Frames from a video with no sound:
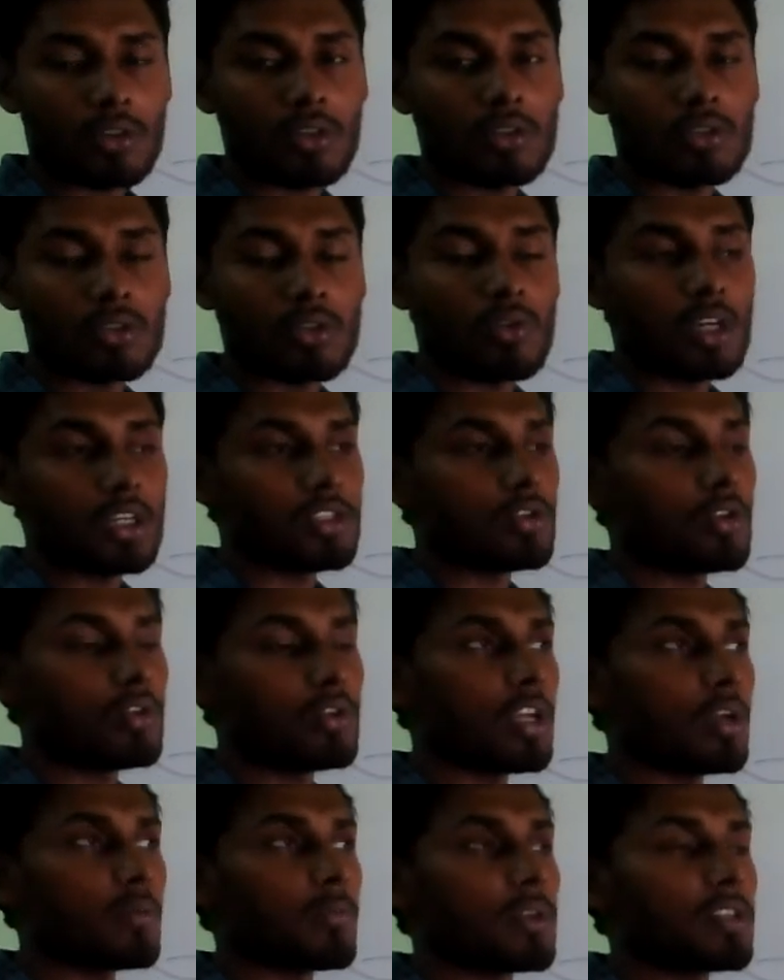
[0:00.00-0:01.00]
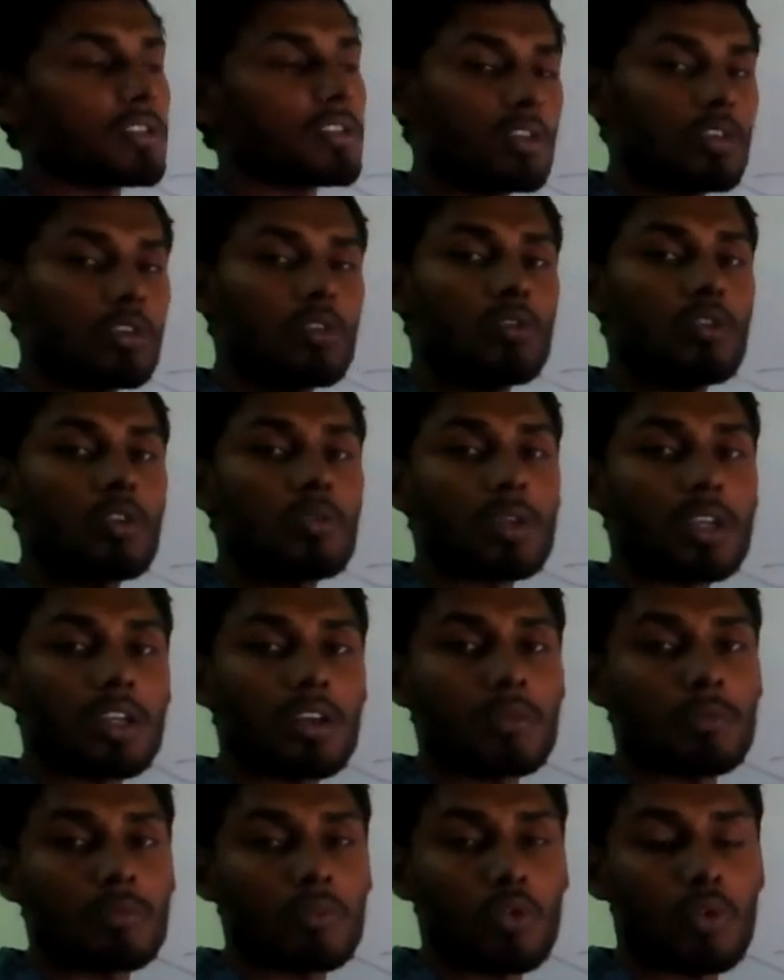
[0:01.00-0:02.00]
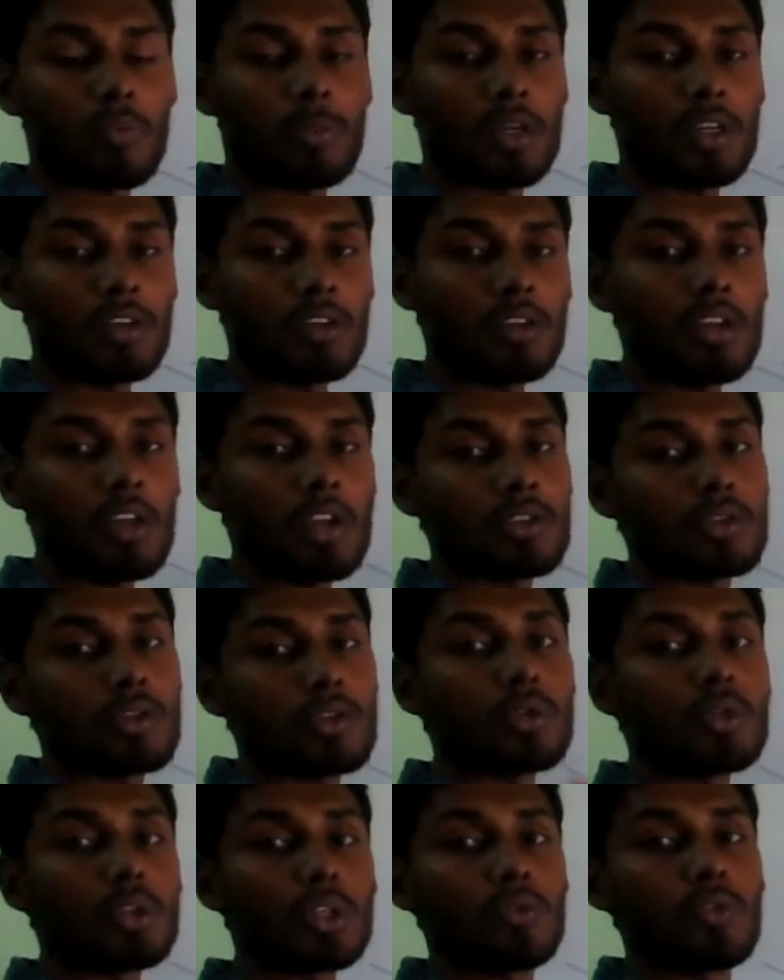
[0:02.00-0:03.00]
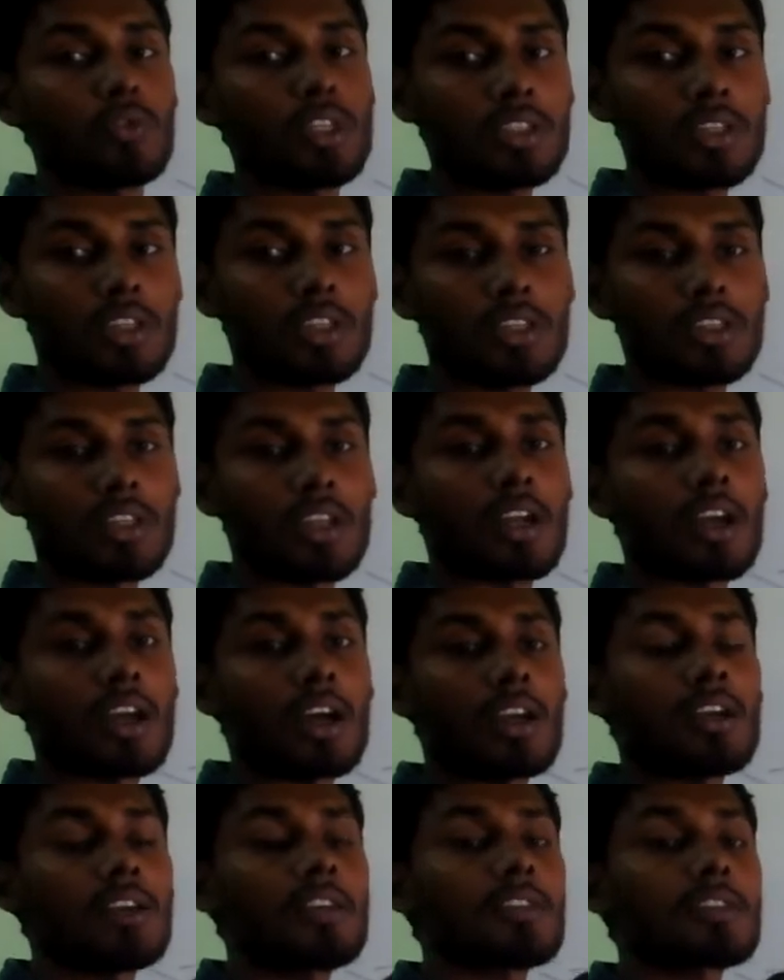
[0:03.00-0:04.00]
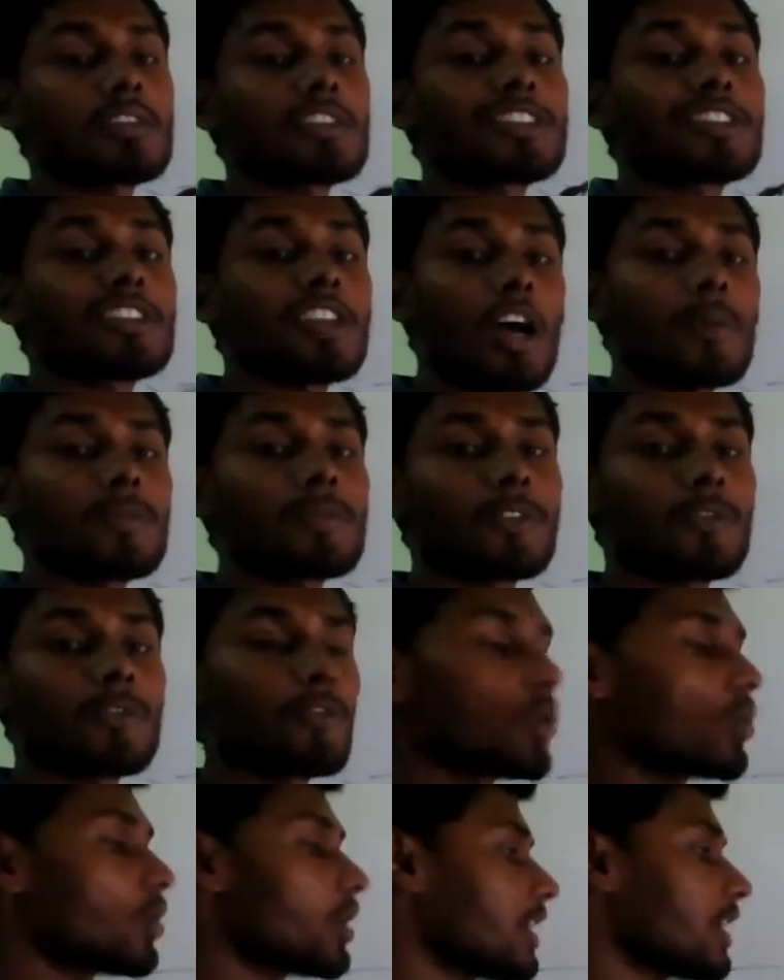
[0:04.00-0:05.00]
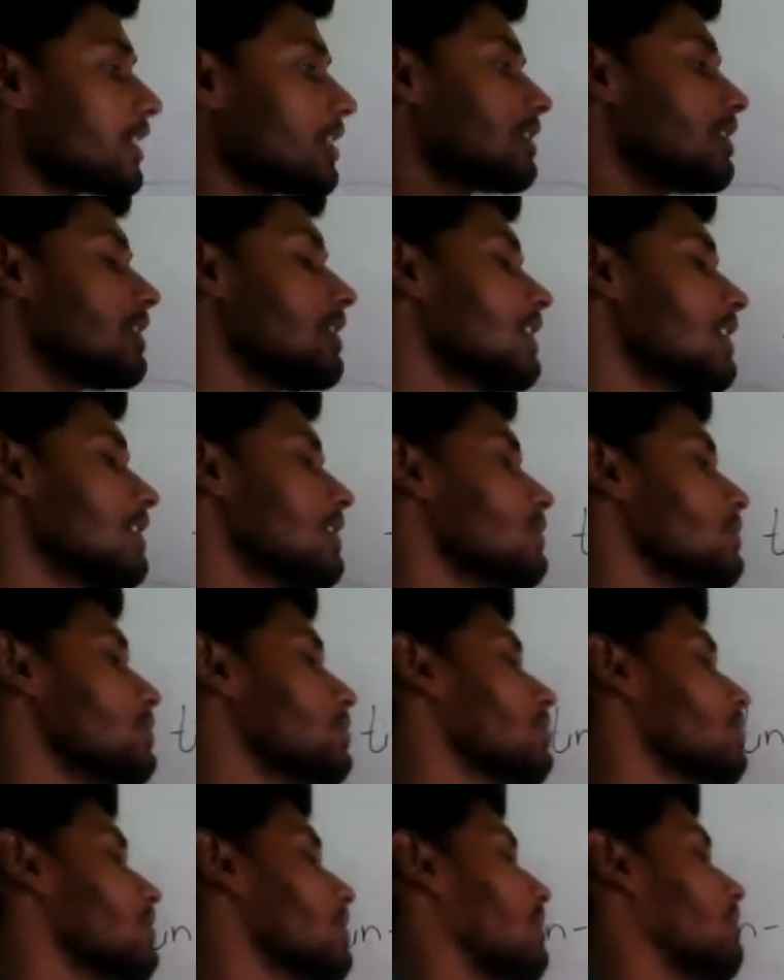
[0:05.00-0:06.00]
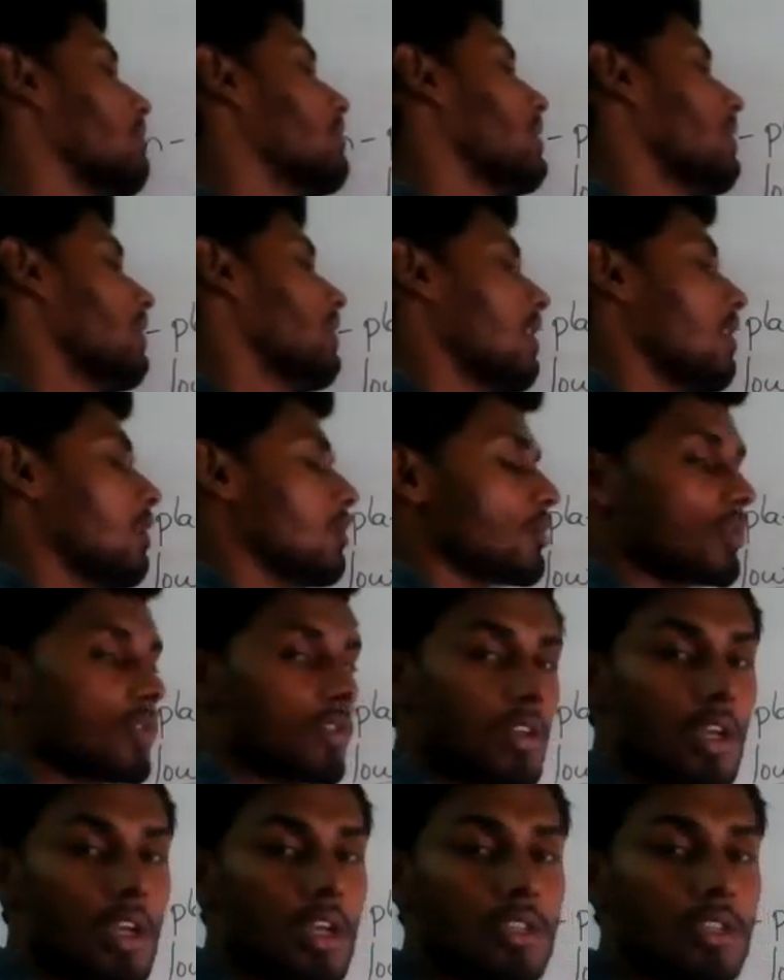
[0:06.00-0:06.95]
So what is going to happen? Circuit will become open, so due to which the current stops flowing into our house.